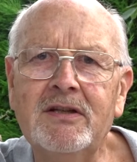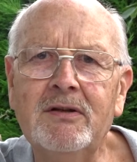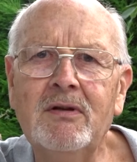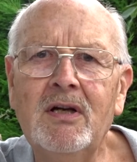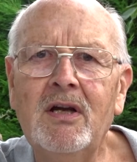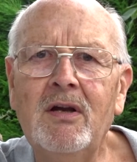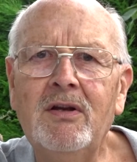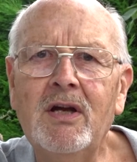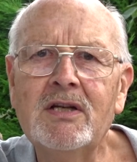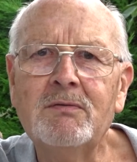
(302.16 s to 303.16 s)
you who
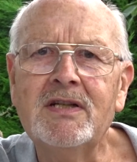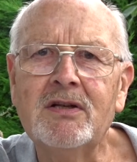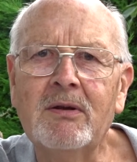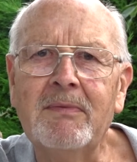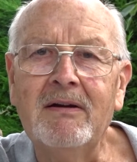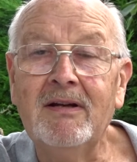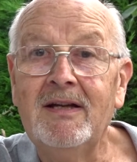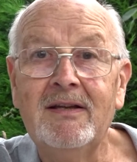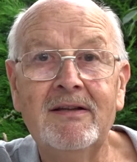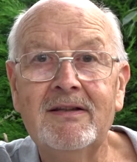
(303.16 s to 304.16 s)
knows what he's on about,
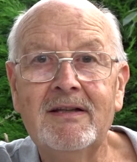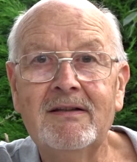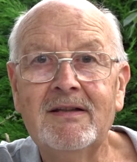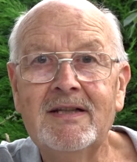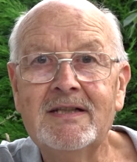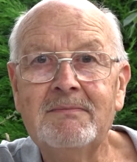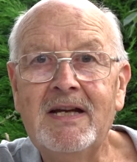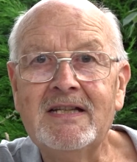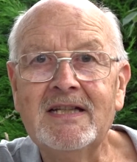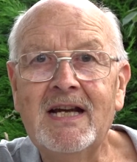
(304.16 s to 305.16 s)
it's
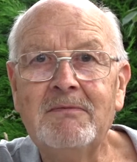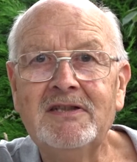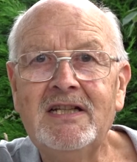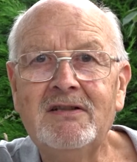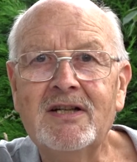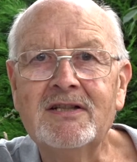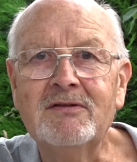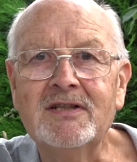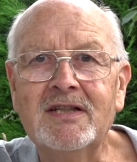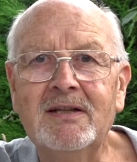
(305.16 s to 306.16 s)
amazing how much interest
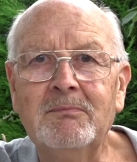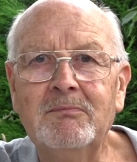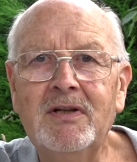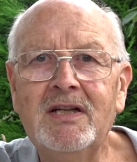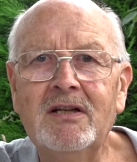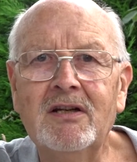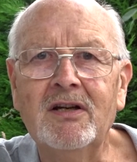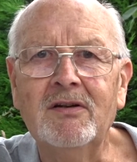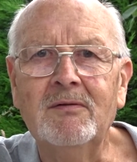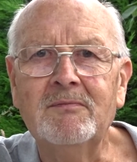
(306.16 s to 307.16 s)
there is in it. Brilliant,
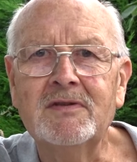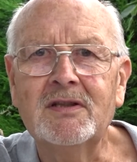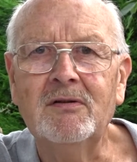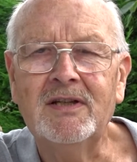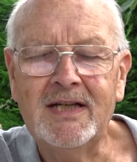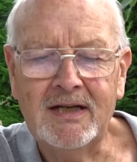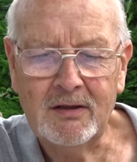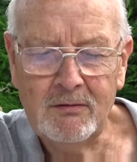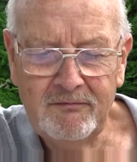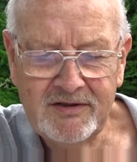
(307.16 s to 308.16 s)
Lionel. So yeah,
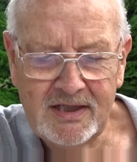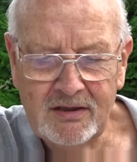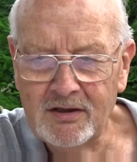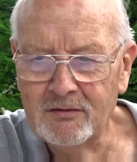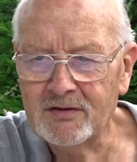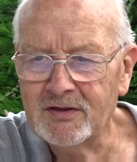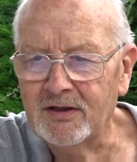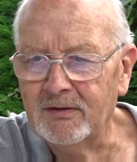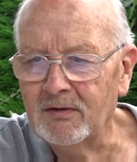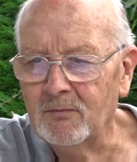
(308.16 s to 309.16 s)
go and visit Lionel's
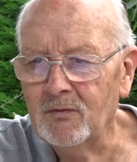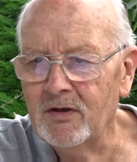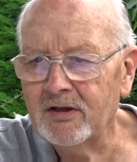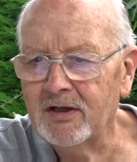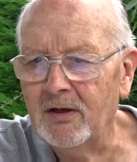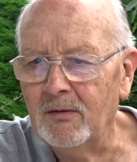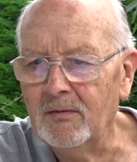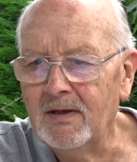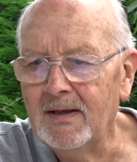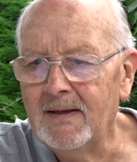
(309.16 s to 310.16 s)
site. Worth a go.
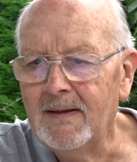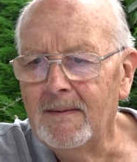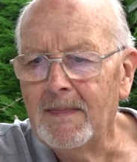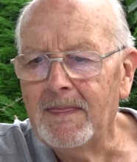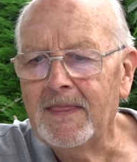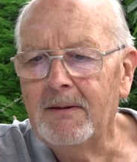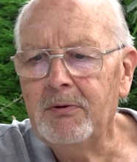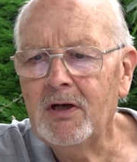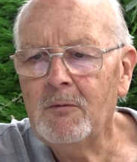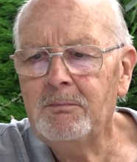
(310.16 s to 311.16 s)
The
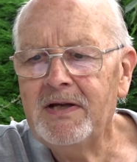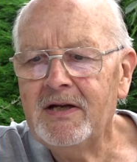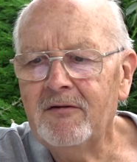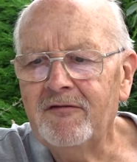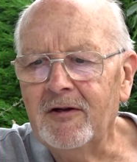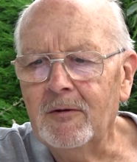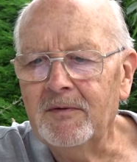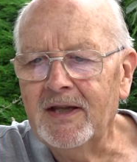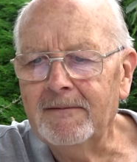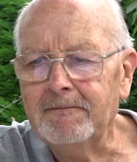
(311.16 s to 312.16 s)
Bullo Pill film
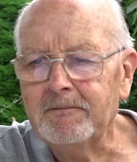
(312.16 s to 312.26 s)
then.